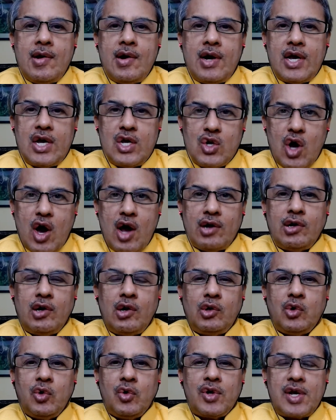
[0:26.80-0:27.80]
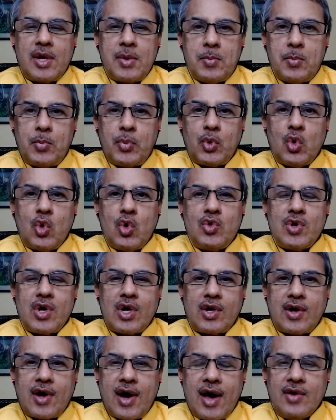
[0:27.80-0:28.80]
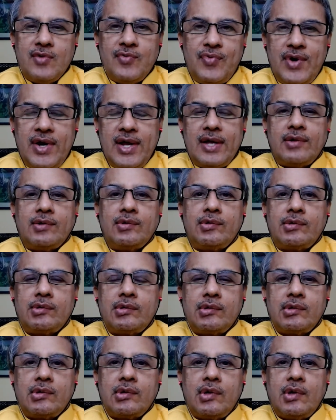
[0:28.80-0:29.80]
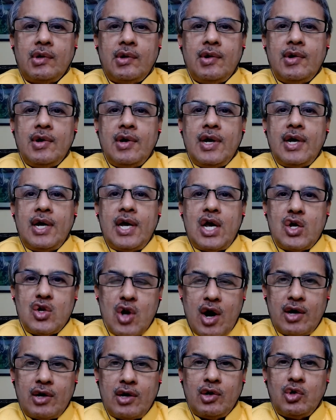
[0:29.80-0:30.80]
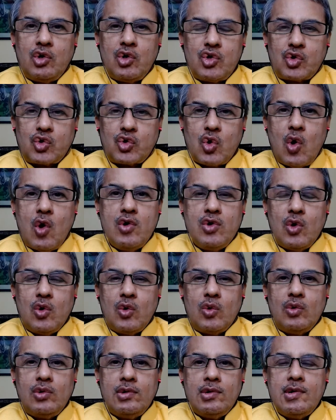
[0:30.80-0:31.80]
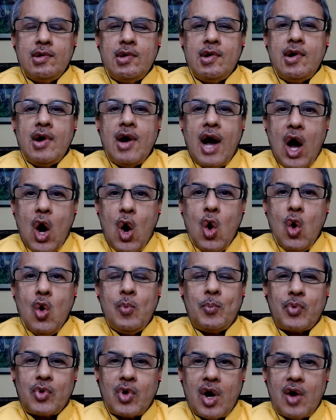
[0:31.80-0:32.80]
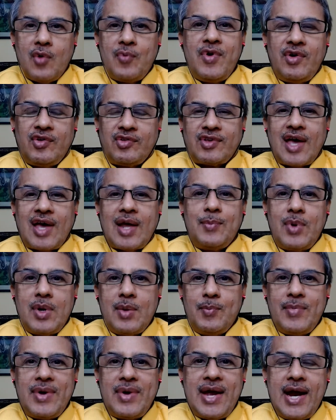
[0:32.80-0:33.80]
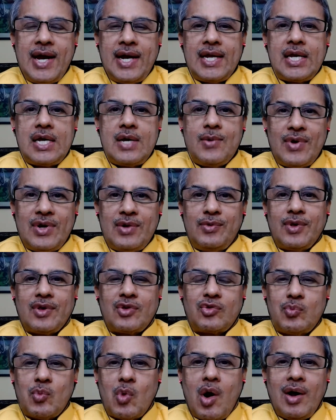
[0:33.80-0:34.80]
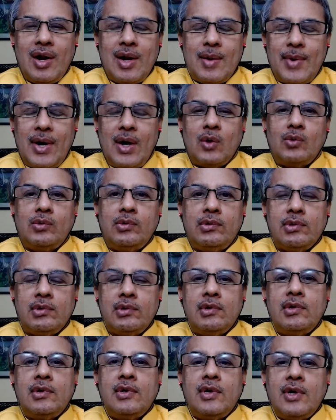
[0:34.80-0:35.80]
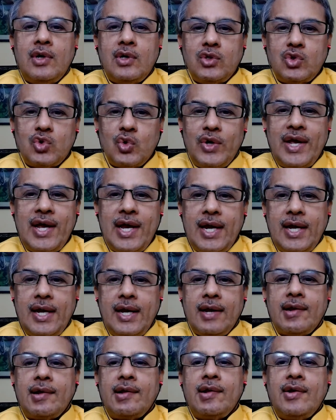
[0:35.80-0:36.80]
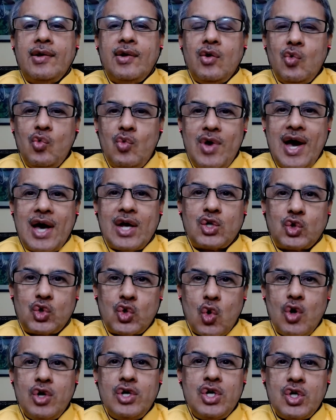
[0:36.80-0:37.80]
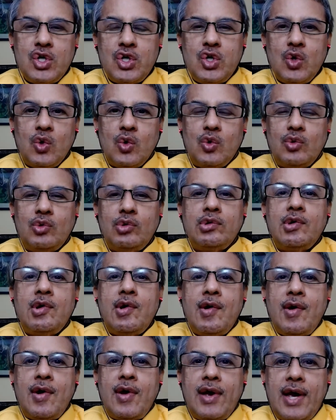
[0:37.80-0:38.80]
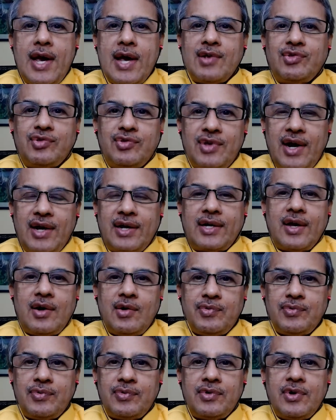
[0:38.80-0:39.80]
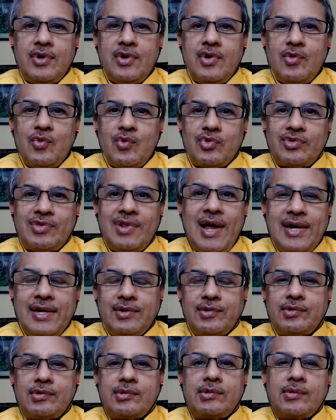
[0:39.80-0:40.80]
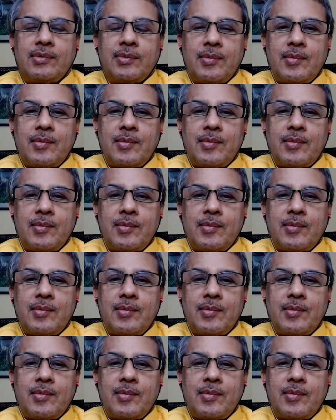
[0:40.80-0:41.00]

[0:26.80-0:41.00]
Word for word: In order to improve your confidence, in order to show you how profits can be made even in the small amount, Today we are showing you a set of slides.